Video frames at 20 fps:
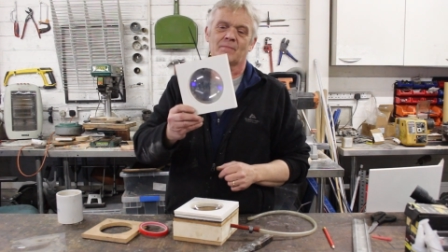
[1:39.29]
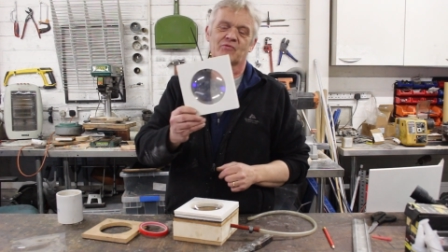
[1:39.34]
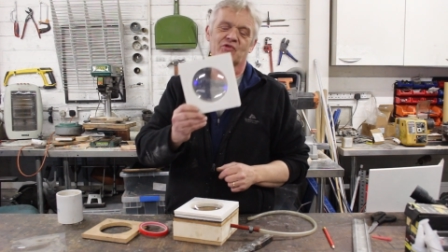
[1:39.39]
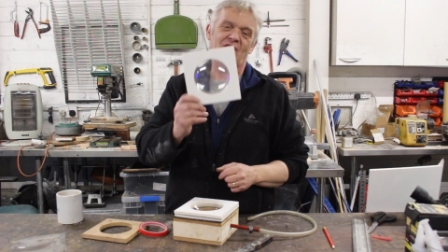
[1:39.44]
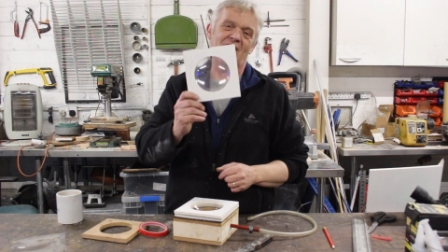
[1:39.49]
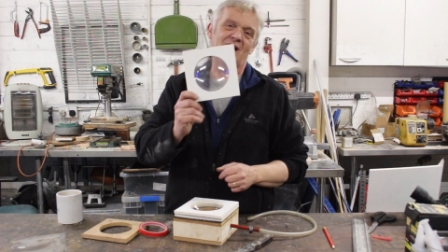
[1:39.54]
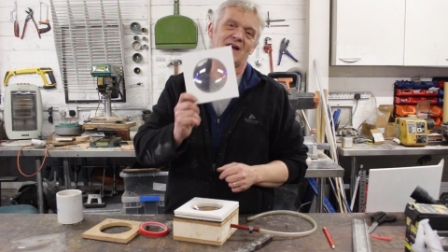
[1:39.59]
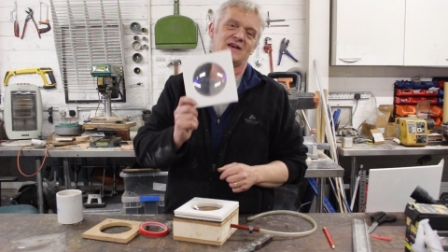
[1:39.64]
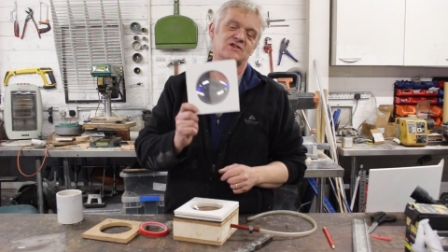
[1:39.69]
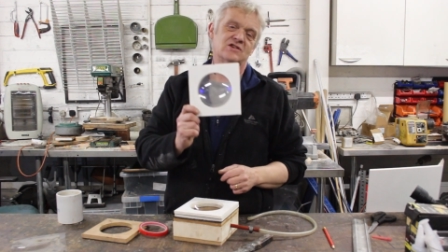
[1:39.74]

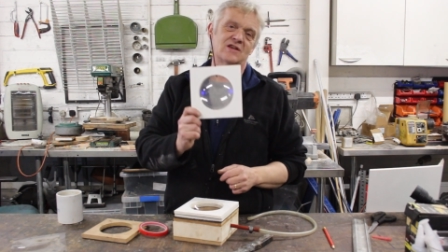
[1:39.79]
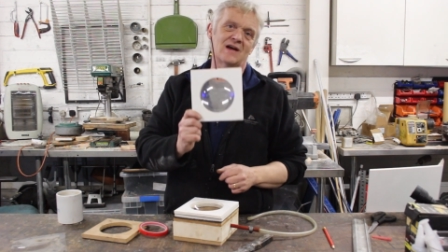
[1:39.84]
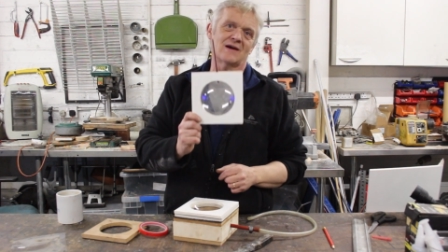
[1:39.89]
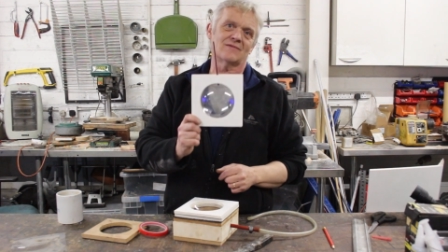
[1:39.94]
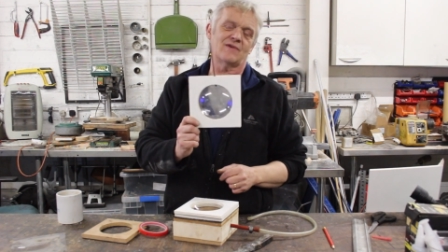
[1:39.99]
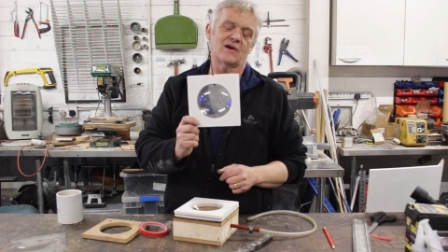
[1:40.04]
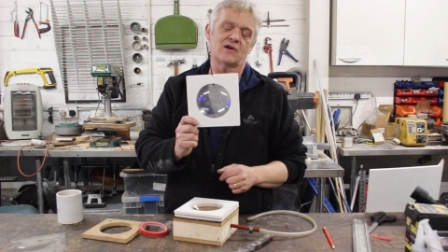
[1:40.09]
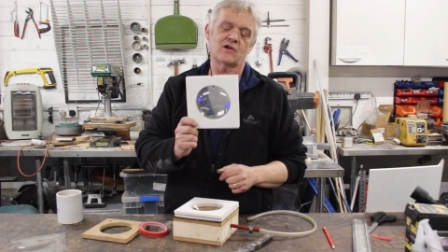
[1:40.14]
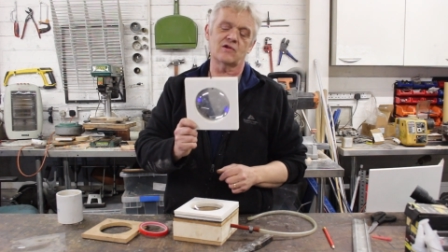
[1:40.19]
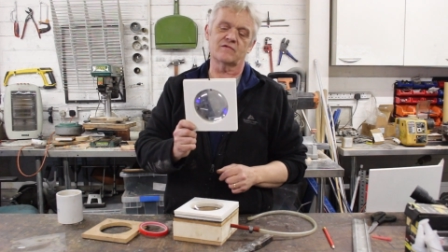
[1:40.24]
That is
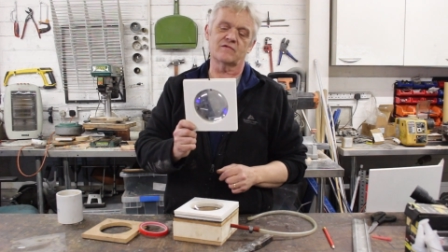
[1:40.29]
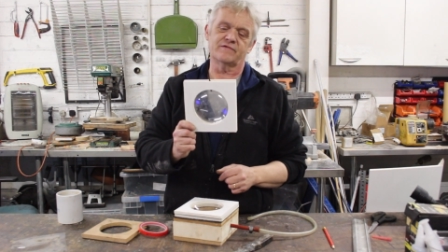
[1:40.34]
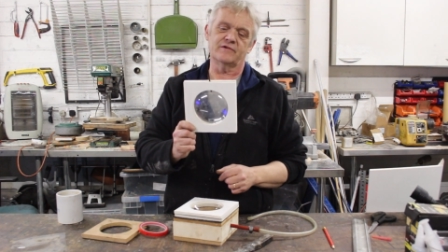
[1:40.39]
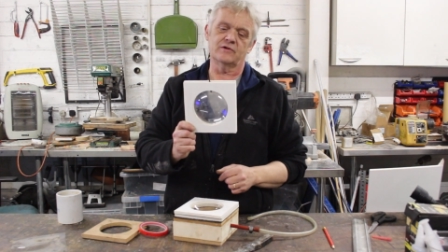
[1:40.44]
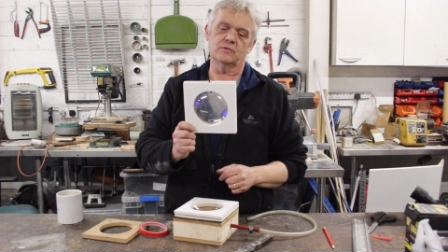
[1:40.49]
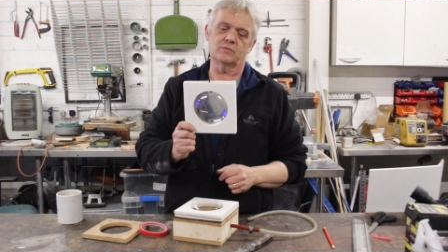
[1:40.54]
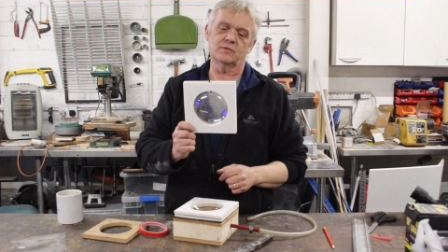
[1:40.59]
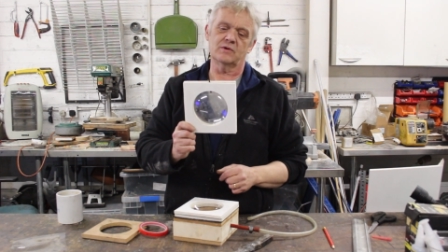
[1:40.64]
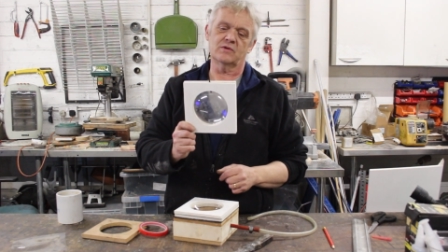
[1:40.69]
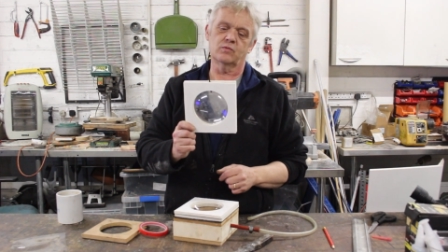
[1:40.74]
now ready to
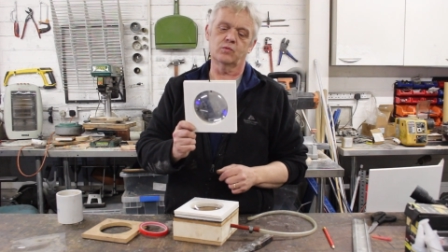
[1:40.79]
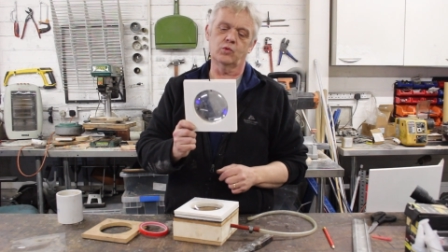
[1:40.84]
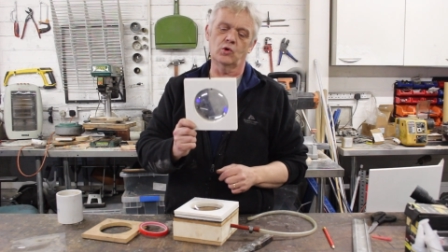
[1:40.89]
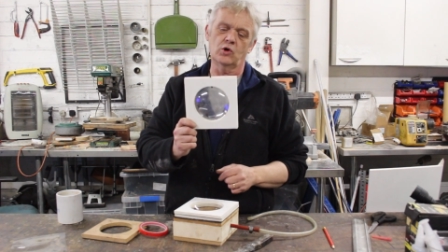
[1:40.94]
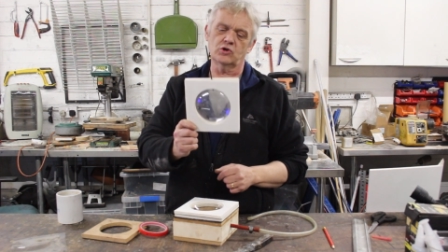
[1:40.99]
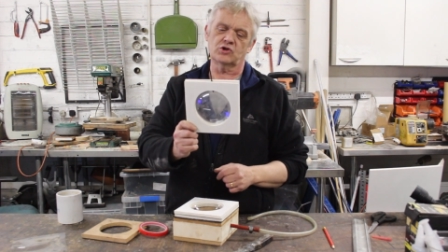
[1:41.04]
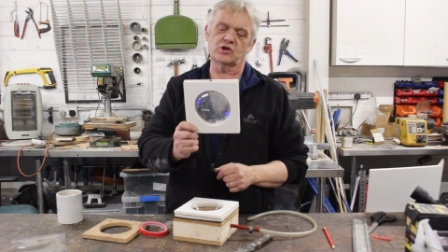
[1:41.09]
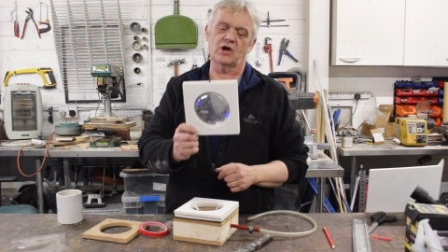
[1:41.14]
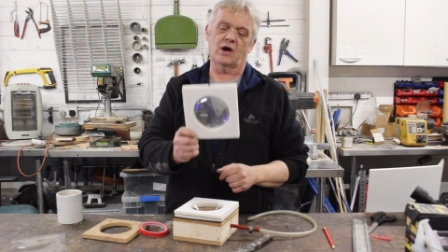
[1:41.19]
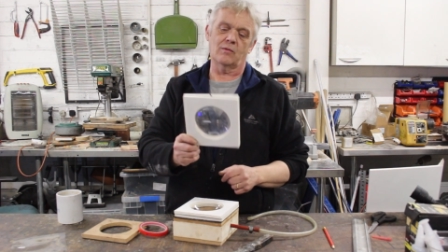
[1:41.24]
fill with
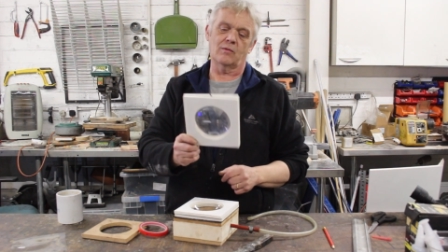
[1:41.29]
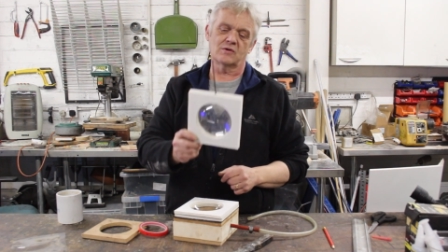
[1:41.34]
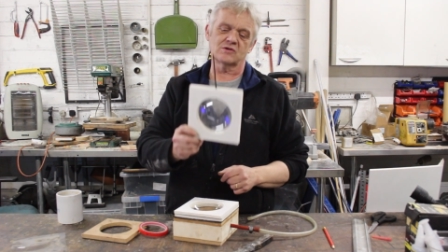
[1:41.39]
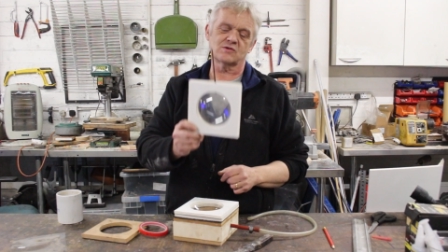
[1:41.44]
water.